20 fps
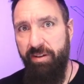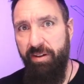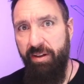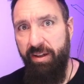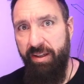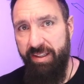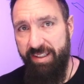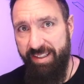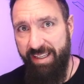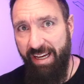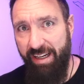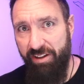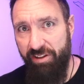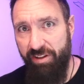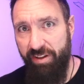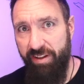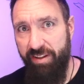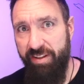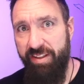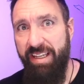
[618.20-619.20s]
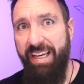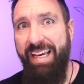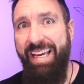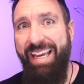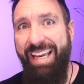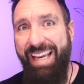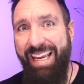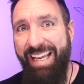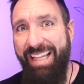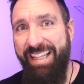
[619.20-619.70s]
sections
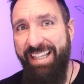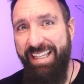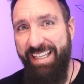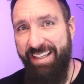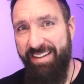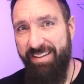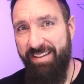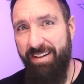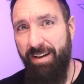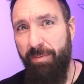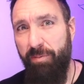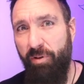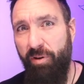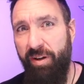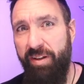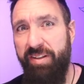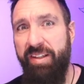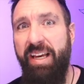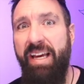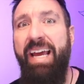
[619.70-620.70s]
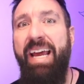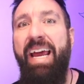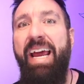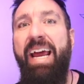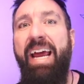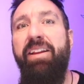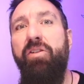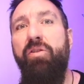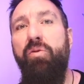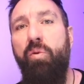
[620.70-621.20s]
in these summaries and
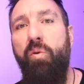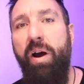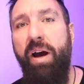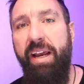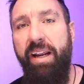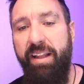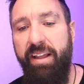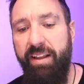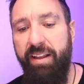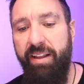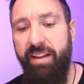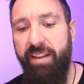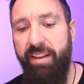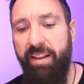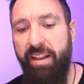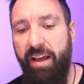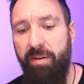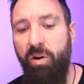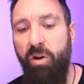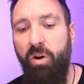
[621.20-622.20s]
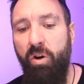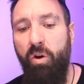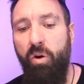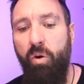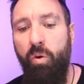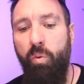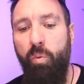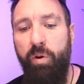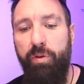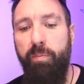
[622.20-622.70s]
then writing them
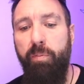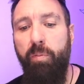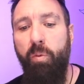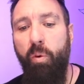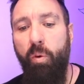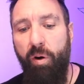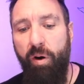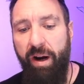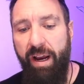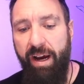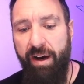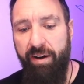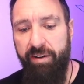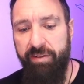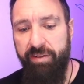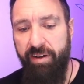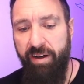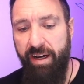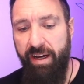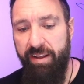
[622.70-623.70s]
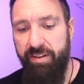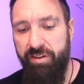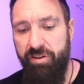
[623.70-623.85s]
with more outlines.